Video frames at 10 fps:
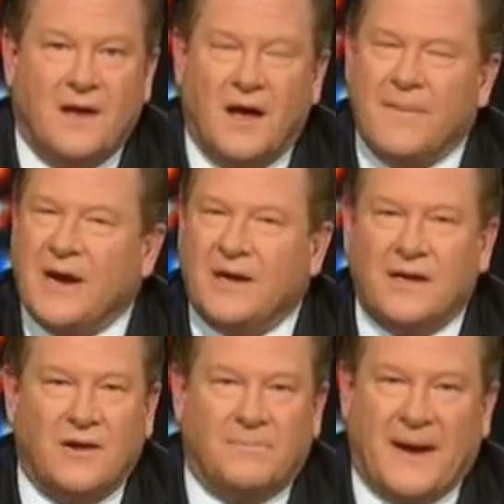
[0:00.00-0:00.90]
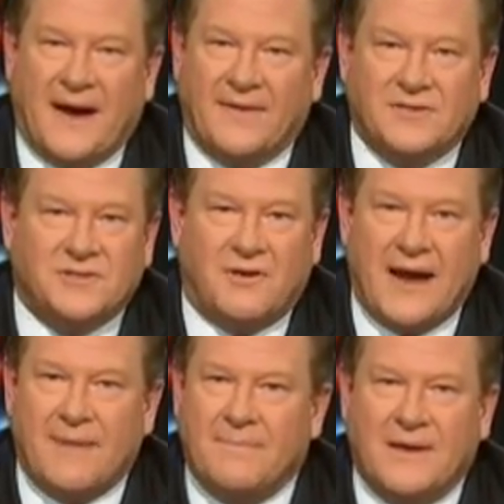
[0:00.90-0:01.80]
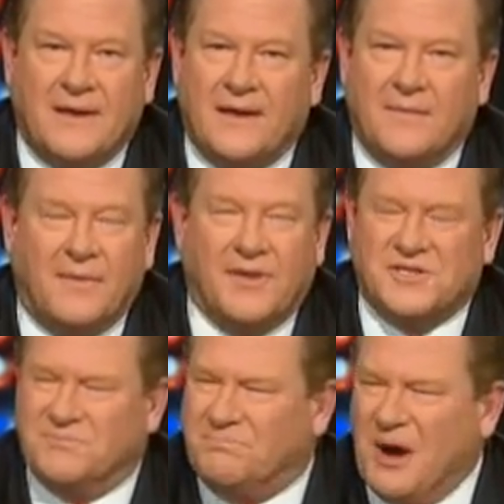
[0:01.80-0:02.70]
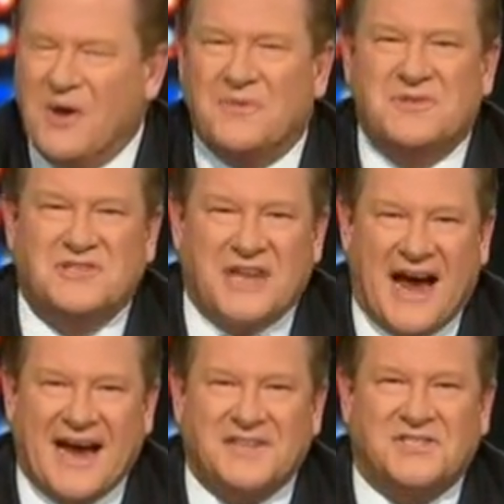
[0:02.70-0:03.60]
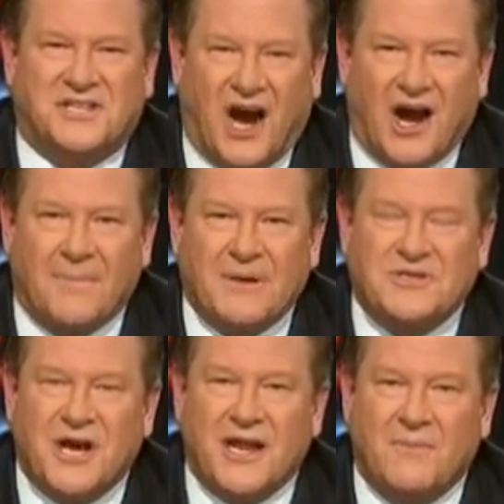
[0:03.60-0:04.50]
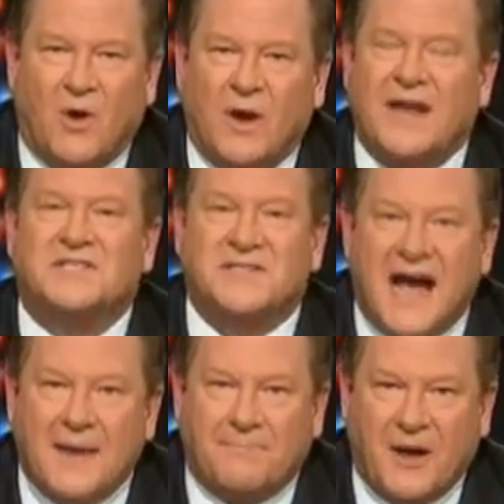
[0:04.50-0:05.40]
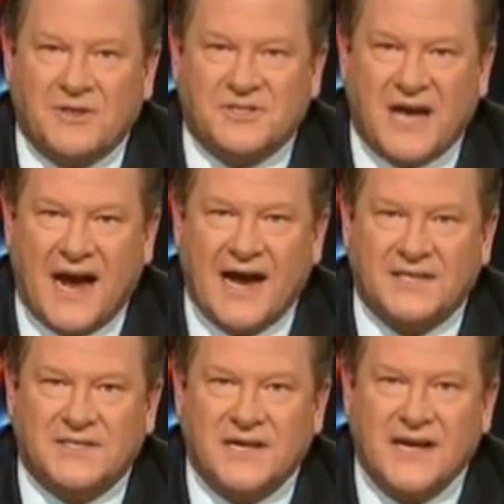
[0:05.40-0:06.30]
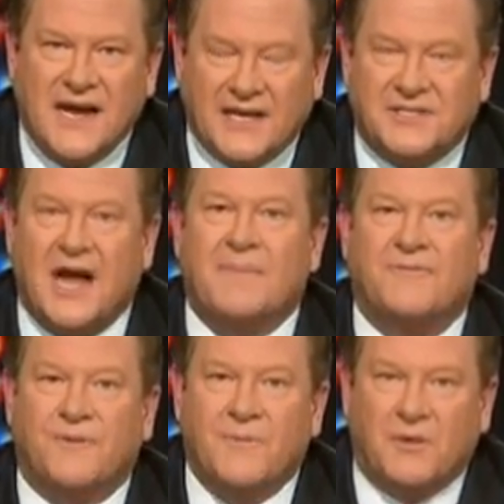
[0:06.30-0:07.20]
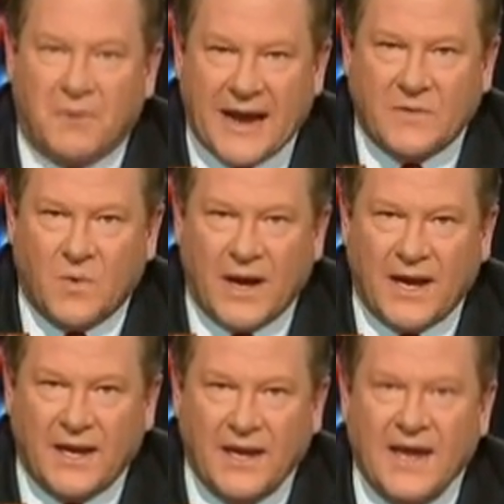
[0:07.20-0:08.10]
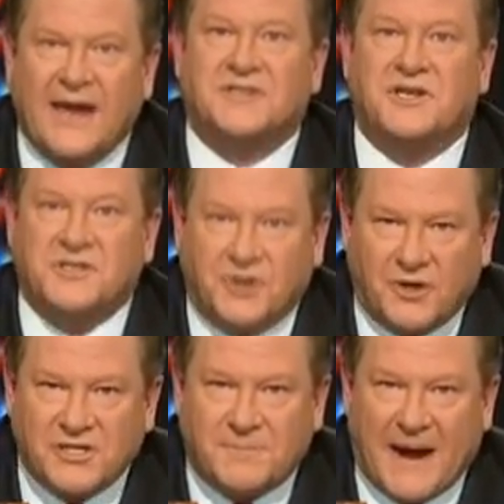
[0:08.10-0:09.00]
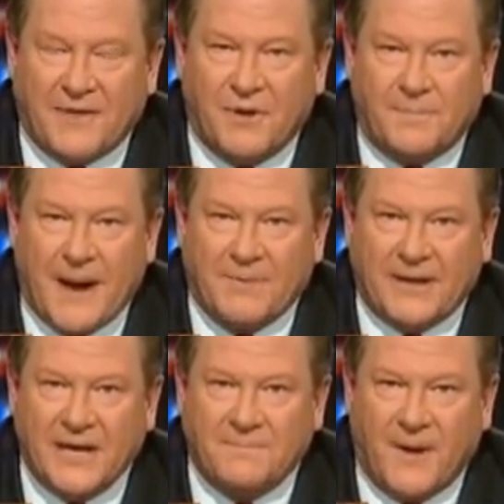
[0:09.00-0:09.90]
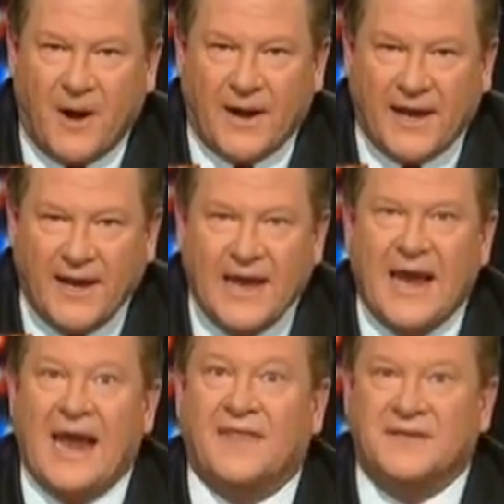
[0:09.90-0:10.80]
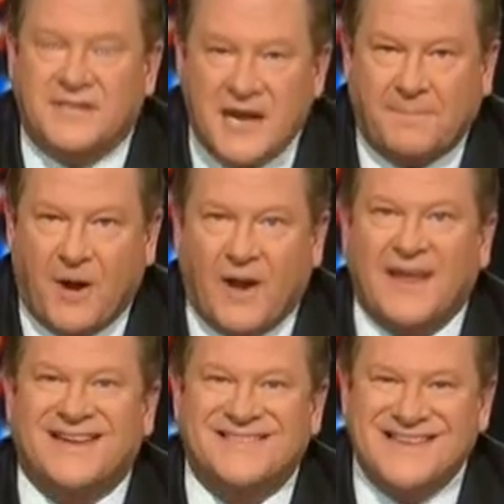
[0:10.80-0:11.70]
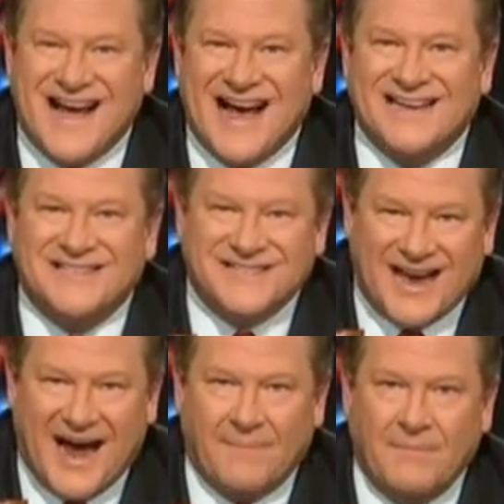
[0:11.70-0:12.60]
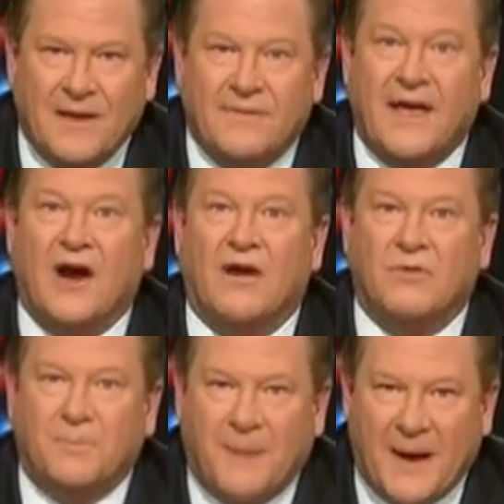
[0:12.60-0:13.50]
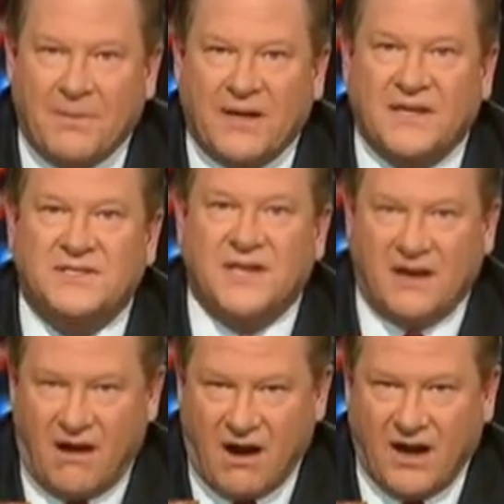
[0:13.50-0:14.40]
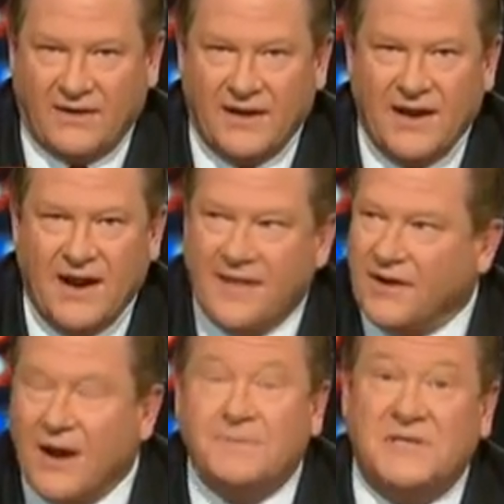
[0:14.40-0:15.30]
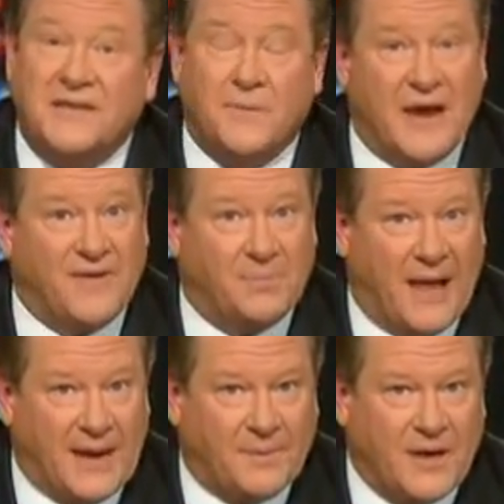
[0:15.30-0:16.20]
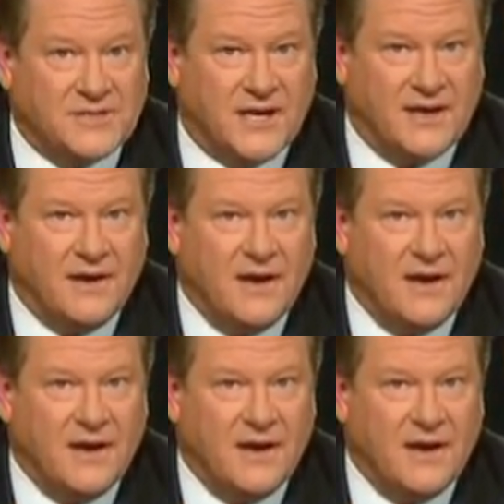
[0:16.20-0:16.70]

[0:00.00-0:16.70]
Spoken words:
America, don't buy this crap, this both sides garbage anymore. It's not both sides. It's coming from the right wing. It's endorsed by the Republican Party, and the Tea Party is nonstop. They are Republicans at heart. And they're upset that we have a black president.